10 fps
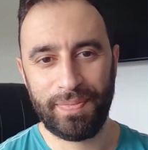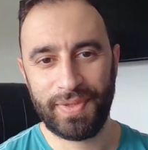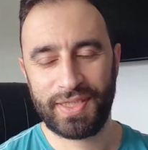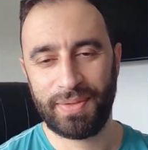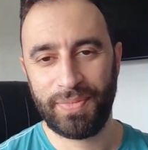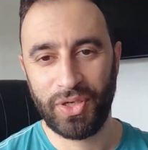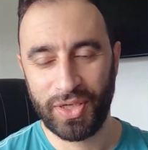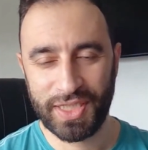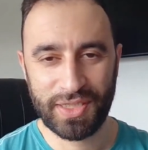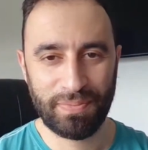some
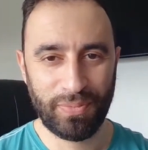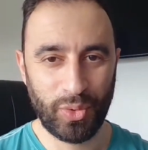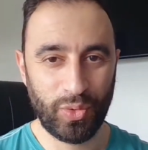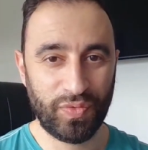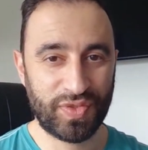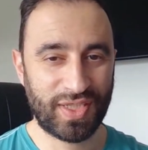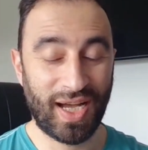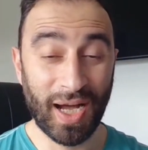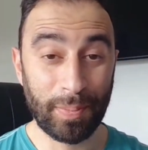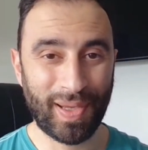nice moves
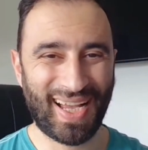up